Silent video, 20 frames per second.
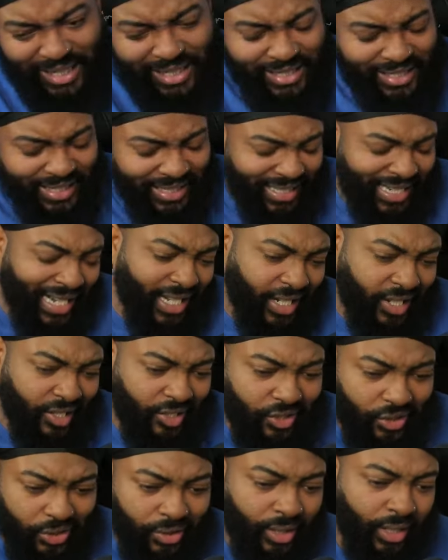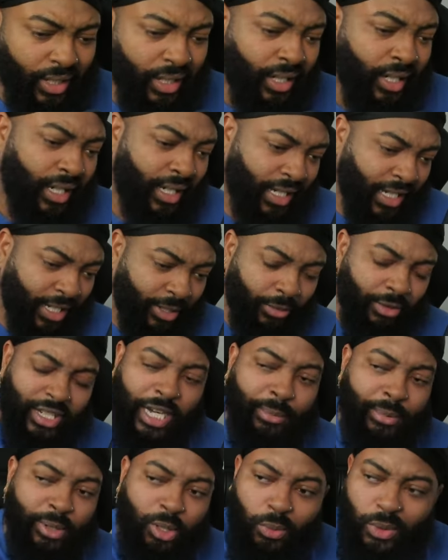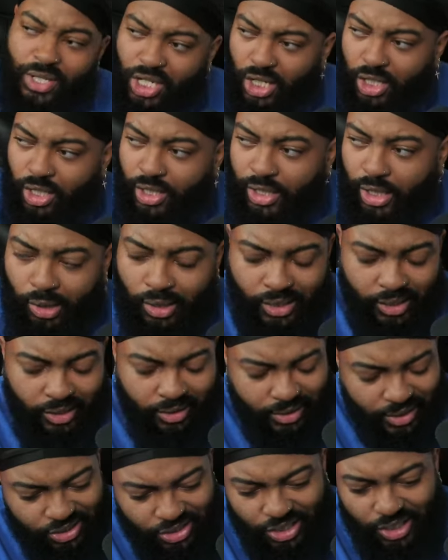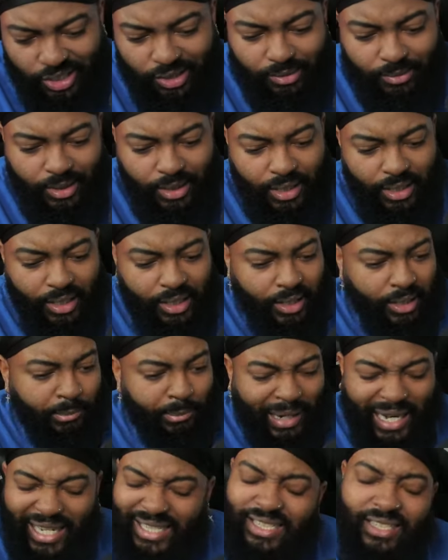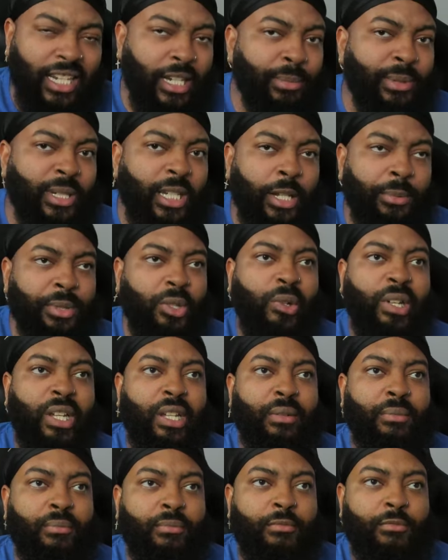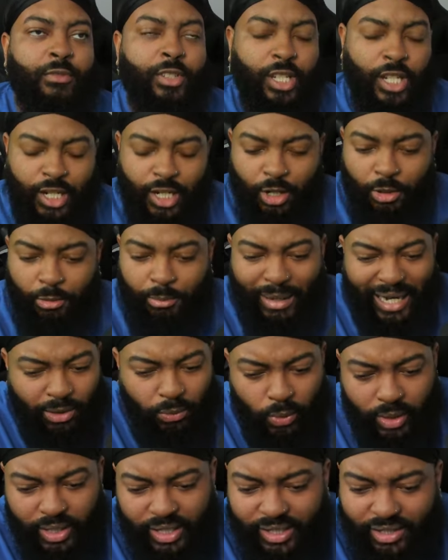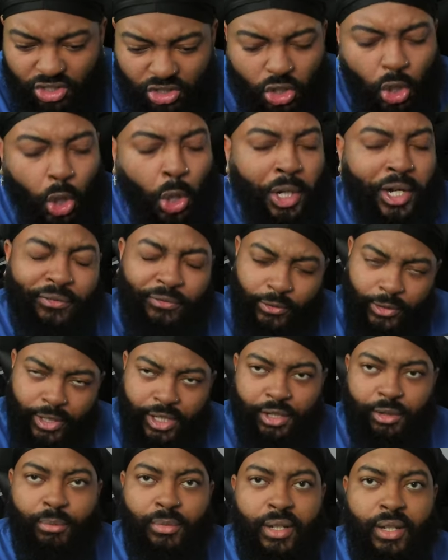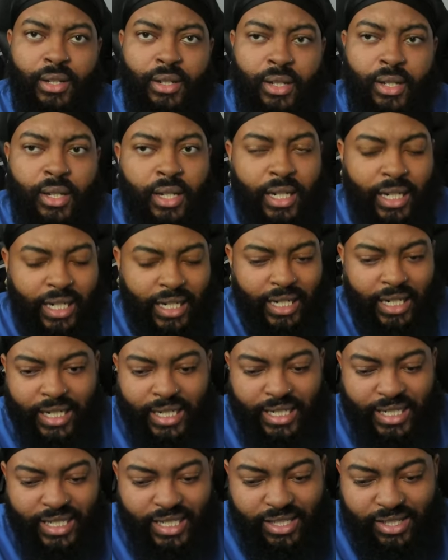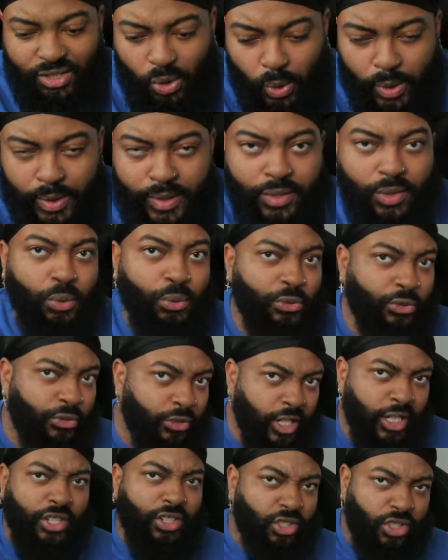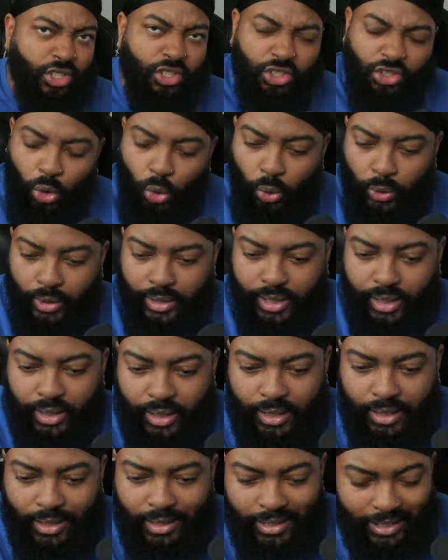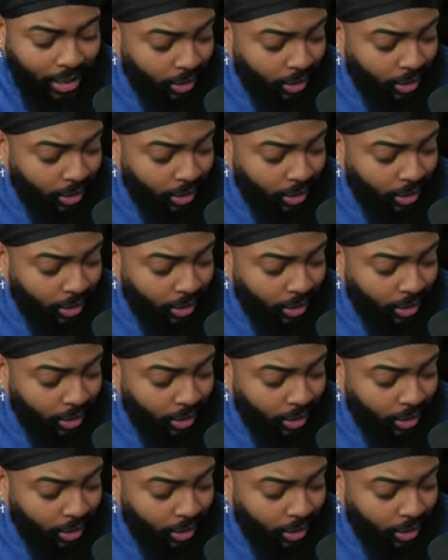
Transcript: then he got injured, and he was able to return earlier this year. Back to WWE, you know, back where it started for him. And he's going to finish the story. And I